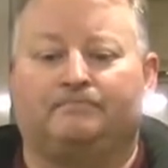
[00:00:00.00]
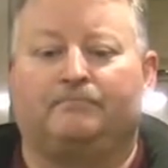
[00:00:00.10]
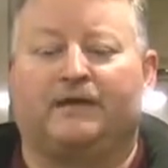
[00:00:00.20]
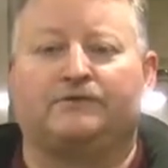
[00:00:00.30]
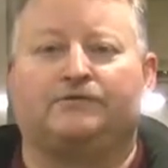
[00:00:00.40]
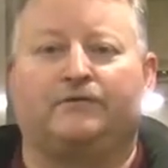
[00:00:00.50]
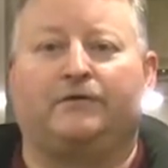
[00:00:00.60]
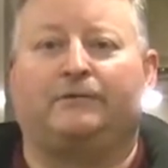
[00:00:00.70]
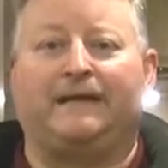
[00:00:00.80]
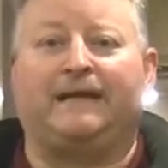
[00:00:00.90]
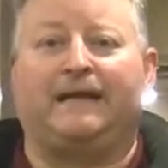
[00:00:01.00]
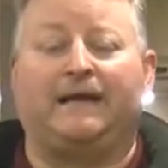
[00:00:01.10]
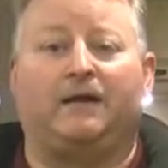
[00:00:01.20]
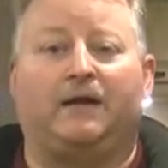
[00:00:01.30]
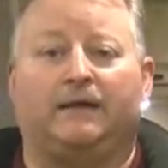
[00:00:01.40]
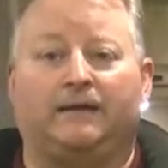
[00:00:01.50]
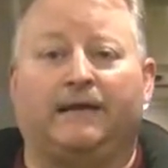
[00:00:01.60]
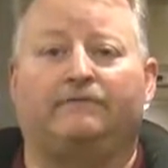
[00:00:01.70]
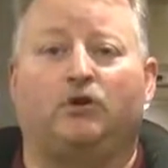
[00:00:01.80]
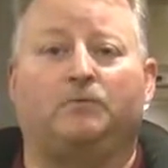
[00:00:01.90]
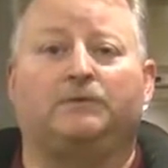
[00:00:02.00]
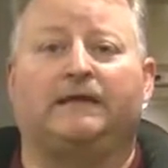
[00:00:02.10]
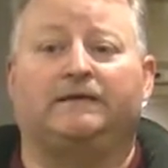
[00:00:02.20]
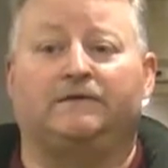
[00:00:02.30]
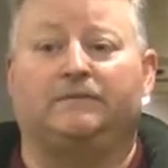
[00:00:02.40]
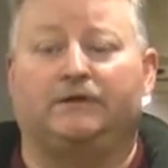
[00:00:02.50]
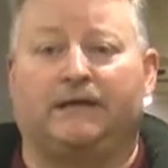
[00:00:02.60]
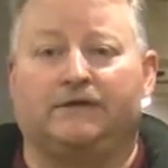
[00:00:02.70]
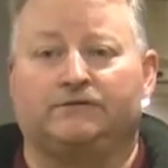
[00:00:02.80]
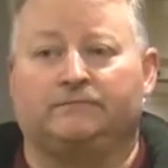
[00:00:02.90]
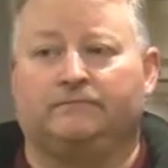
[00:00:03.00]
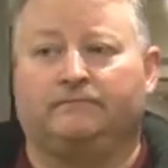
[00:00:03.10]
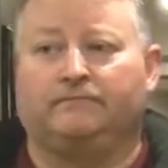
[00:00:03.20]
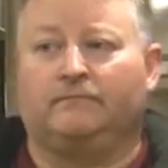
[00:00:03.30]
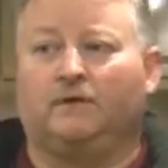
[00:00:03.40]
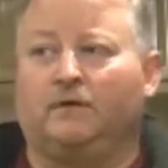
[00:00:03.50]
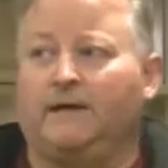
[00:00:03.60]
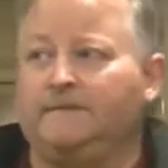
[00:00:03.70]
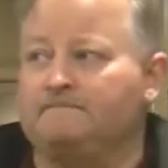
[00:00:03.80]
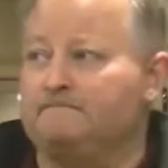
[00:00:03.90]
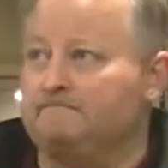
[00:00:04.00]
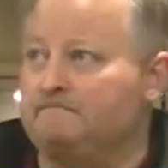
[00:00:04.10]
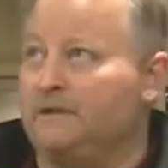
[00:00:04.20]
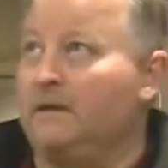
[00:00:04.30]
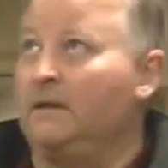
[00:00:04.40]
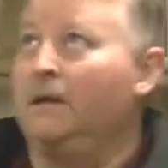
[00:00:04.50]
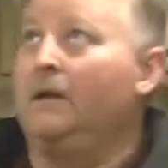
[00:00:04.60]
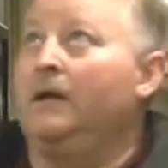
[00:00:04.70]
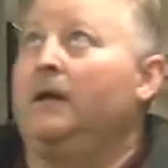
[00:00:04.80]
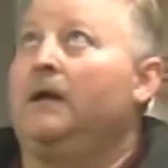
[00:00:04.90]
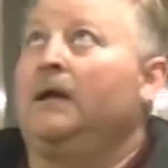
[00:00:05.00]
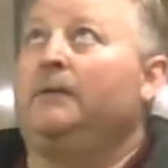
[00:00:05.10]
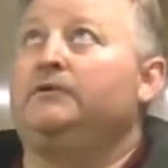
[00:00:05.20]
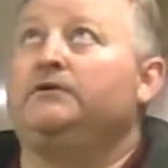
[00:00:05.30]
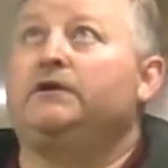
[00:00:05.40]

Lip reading: make sure they're ready to hang on and have an open line of communication. Okay? You'll